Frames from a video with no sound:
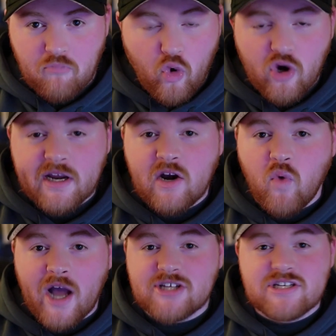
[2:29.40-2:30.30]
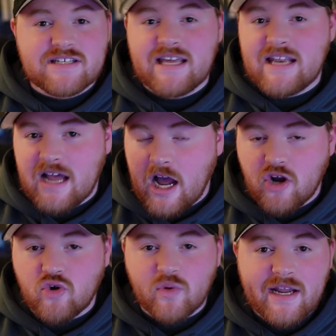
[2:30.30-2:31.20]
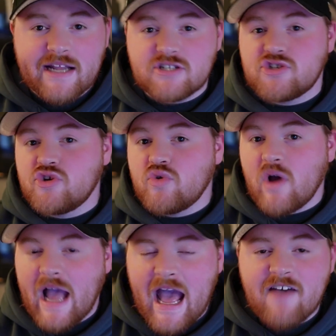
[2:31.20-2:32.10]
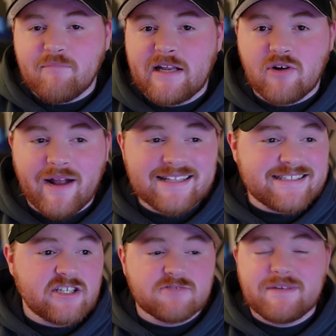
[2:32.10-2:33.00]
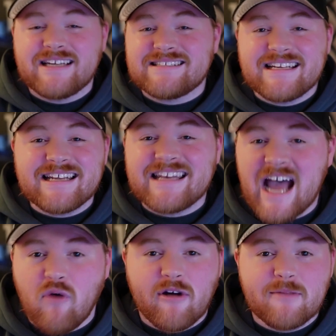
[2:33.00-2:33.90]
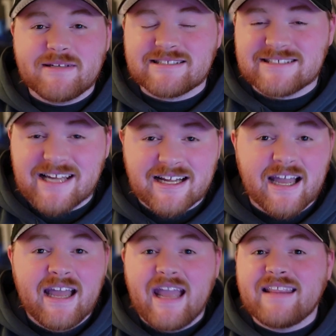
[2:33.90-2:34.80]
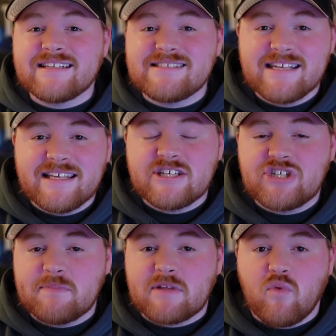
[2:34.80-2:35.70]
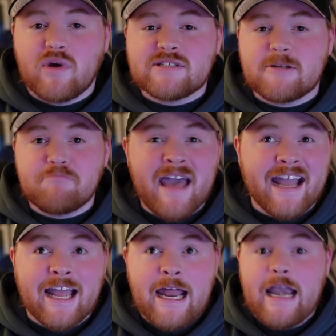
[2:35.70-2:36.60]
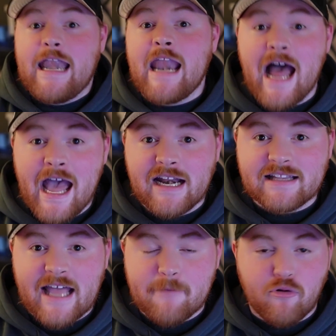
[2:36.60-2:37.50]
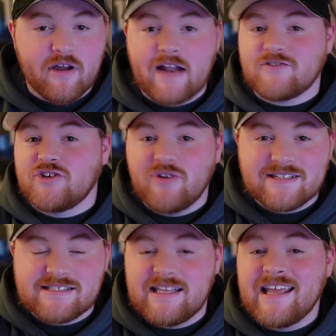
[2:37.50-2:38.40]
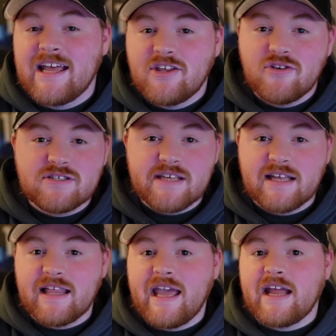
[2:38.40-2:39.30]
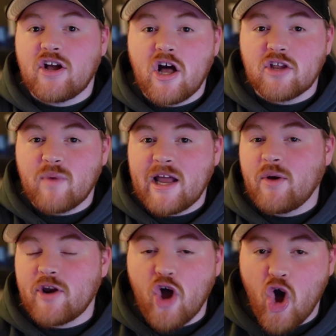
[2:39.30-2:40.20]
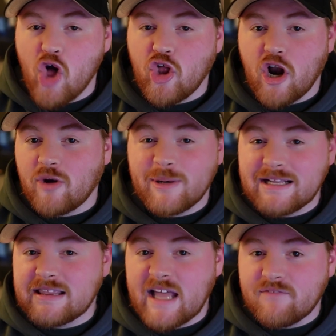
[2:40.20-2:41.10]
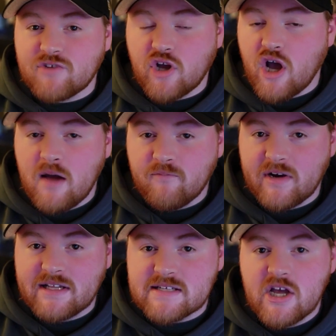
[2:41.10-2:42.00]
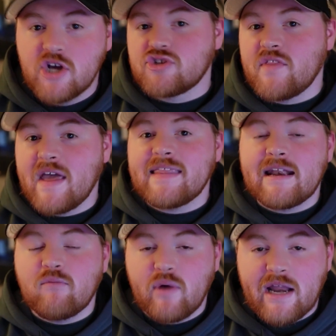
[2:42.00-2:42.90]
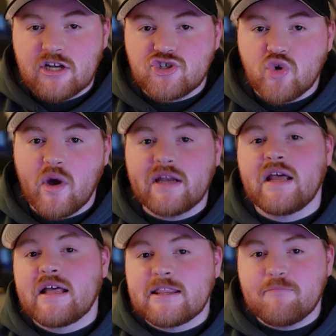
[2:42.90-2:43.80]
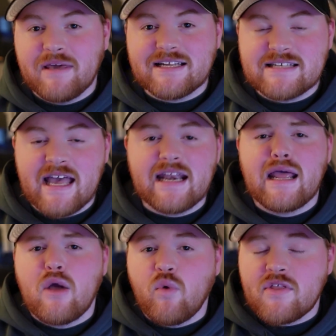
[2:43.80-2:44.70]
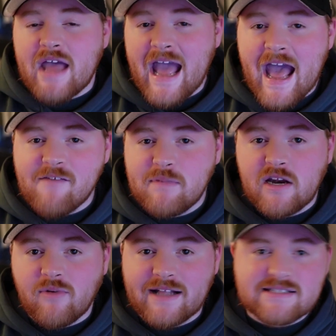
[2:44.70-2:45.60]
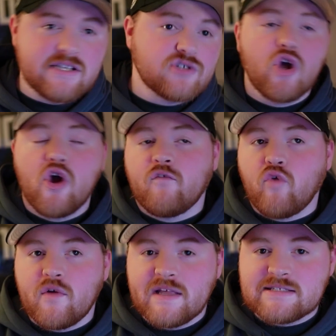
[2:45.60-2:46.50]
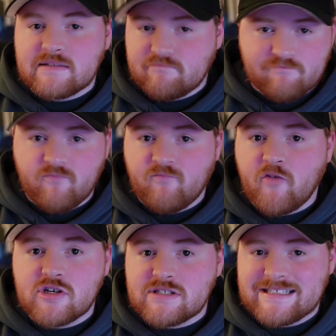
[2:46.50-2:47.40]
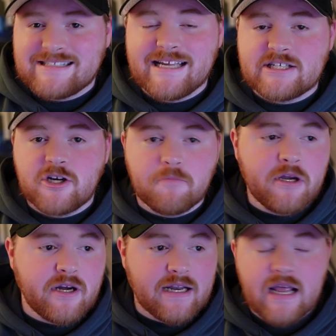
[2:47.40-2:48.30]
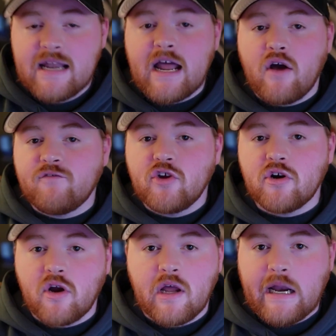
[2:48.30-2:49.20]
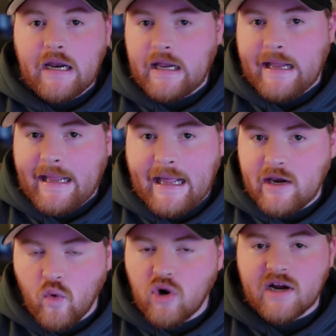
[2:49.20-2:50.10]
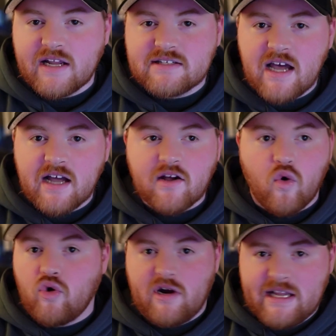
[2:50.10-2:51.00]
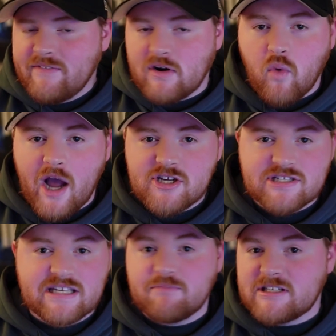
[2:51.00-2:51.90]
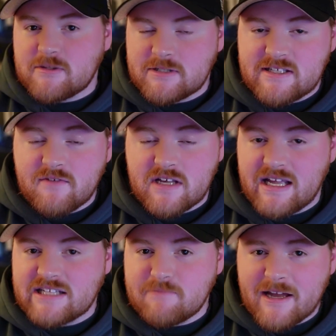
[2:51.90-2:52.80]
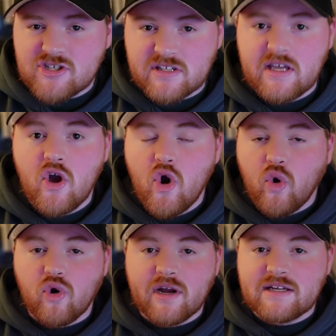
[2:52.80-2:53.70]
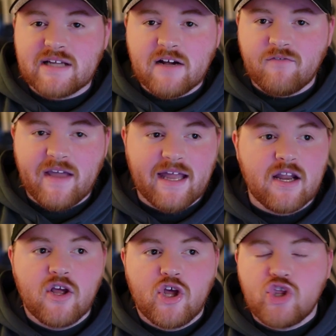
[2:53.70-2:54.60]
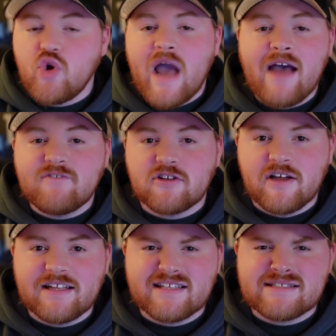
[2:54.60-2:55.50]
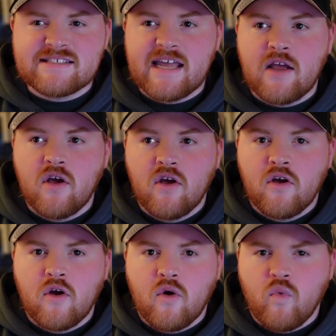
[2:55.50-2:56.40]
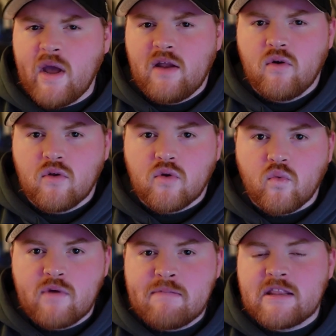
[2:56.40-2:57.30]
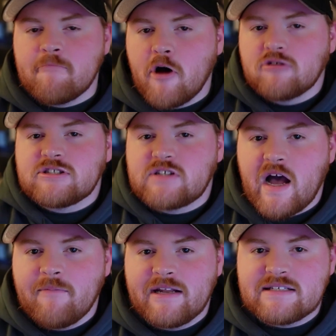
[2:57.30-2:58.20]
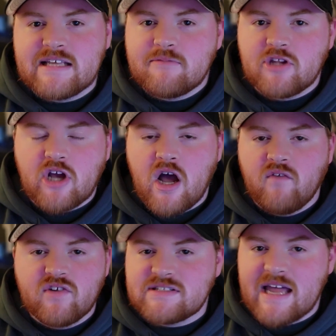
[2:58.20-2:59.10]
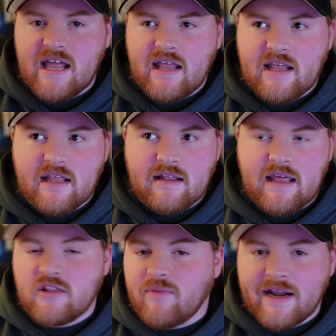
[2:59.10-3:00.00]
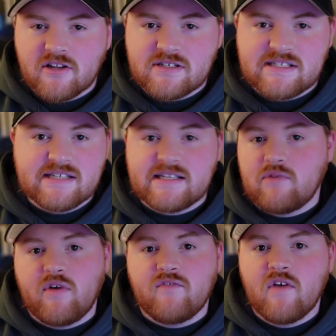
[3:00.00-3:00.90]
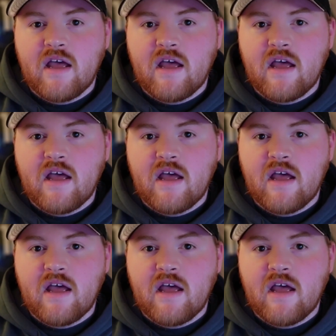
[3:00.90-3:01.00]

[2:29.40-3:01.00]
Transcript: Oregon and Washington agreed to half media rights deals because they did not want to be stuck in the sinking ship that was the Pac-9 at that point after USC, UCLA, and Colorado had all already left the conference. So they then went and joined the Big 10 with half media rights deals for this first 6-year period. Now, if you're an Oregon Duck or even a Washington, but especially Oregon Duck fan, you have to look at this and say, wait, we've been the most dominant team in the conference in the regular season. We've